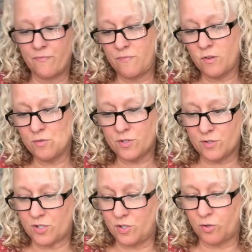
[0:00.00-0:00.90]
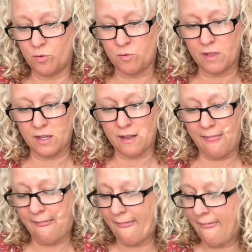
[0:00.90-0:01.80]
those are two that
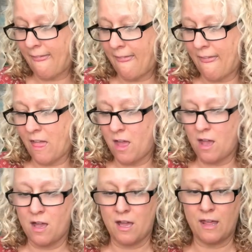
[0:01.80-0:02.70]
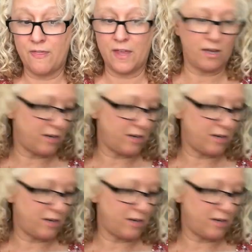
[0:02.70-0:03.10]
I think